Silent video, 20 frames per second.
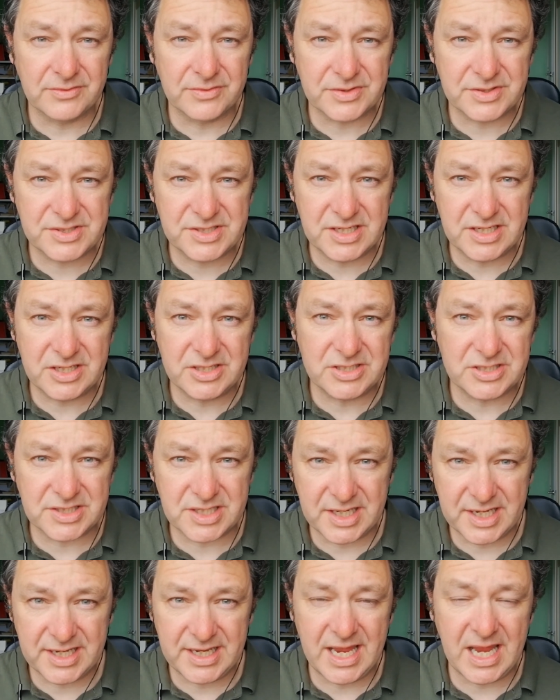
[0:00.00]
the synergies
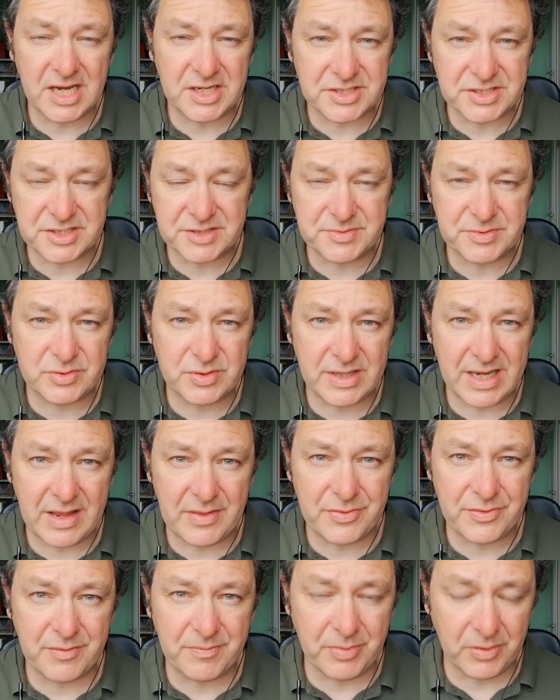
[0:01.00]
and connections between
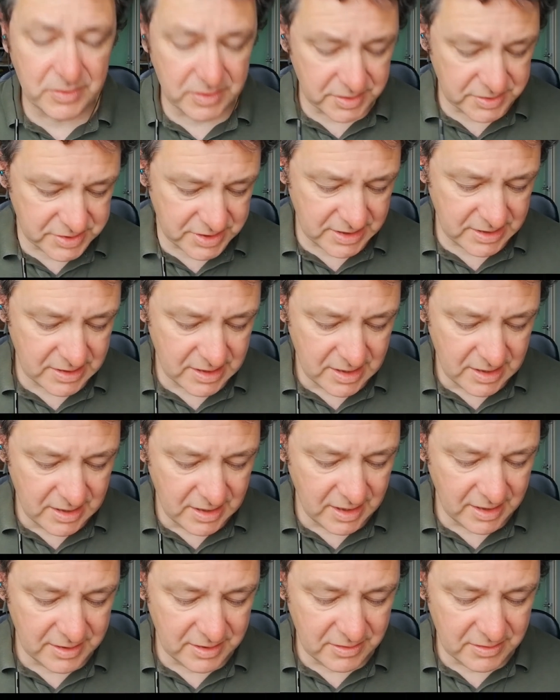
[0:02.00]
anthropology
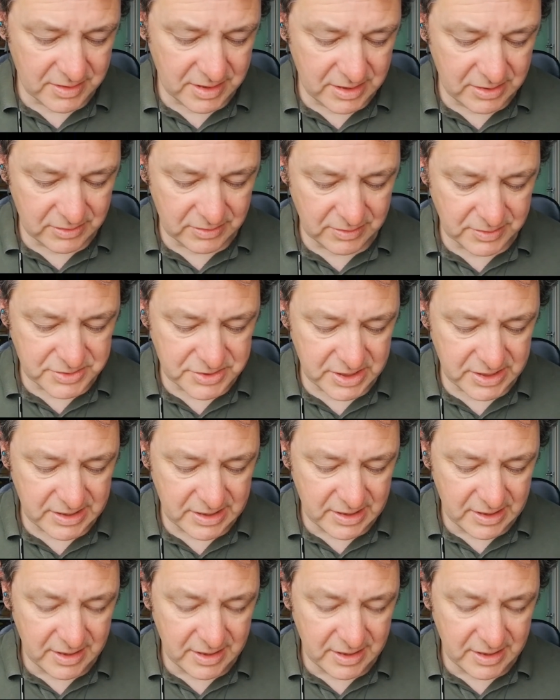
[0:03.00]
and archaeology,